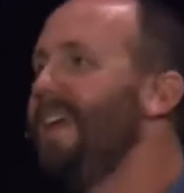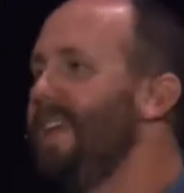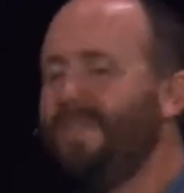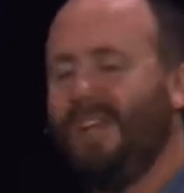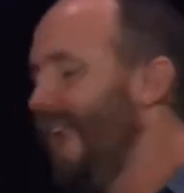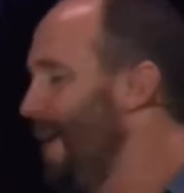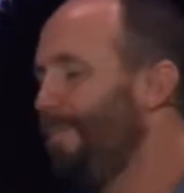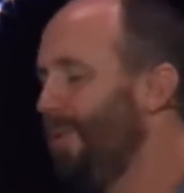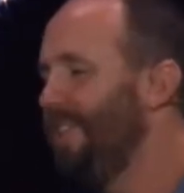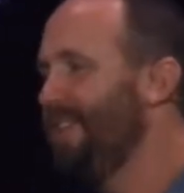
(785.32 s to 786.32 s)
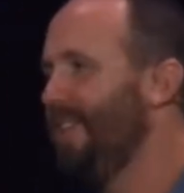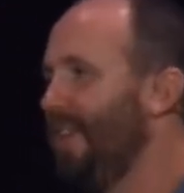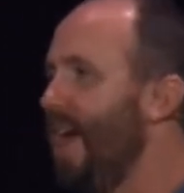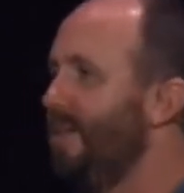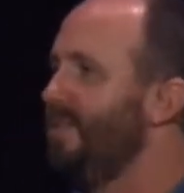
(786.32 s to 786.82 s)
gives, and I didn't put this in your
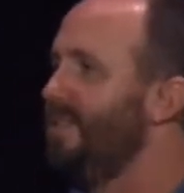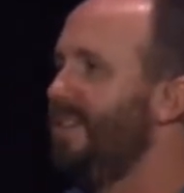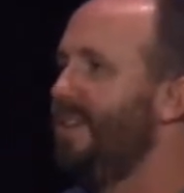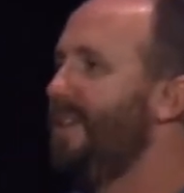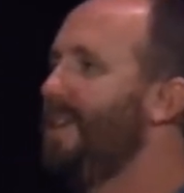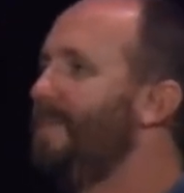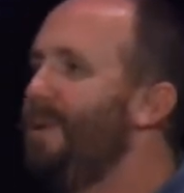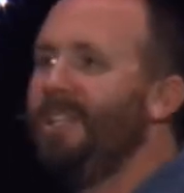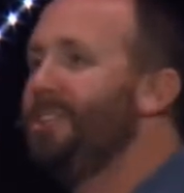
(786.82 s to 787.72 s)
notes, but